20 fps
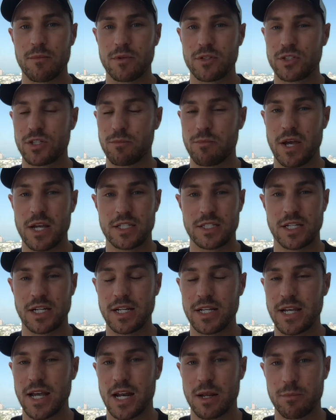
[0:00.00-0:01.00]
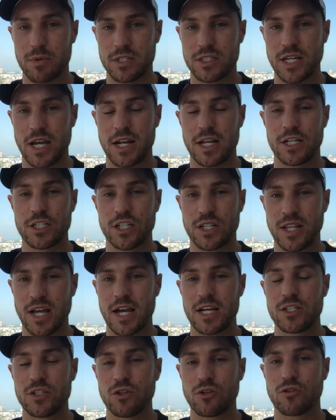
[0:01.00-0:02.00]
to basically get a percentage, and that
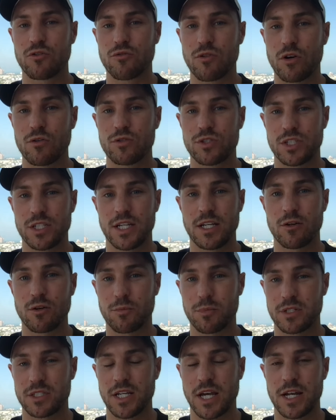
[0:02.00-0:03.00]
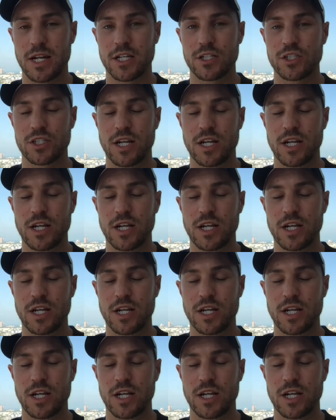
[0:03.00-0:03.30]
is your gross yield percentage.